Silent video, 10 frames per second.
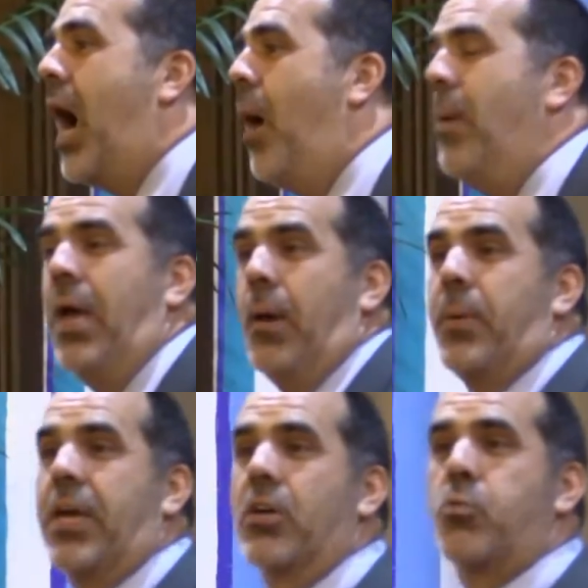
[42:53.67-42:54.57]
come
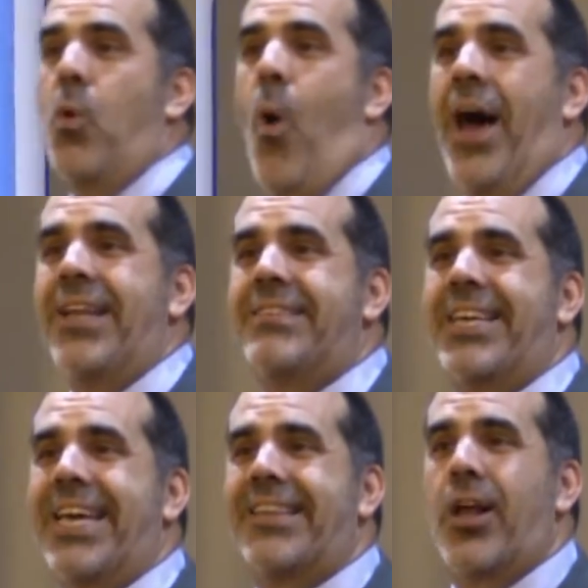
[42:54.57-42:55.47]
because we're wanting
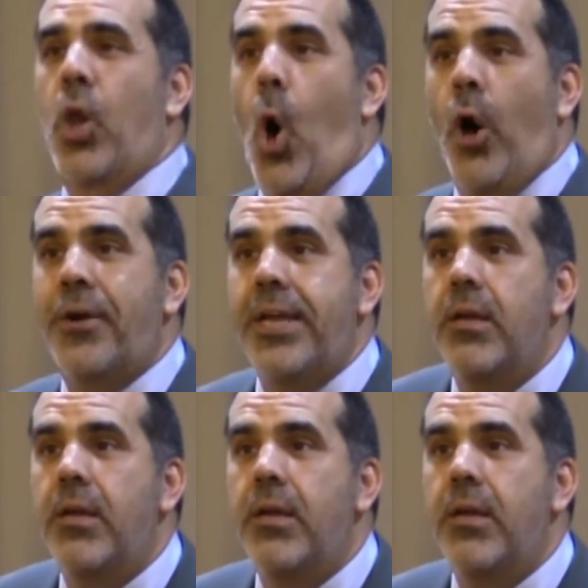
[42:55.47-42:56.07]
to get the glory?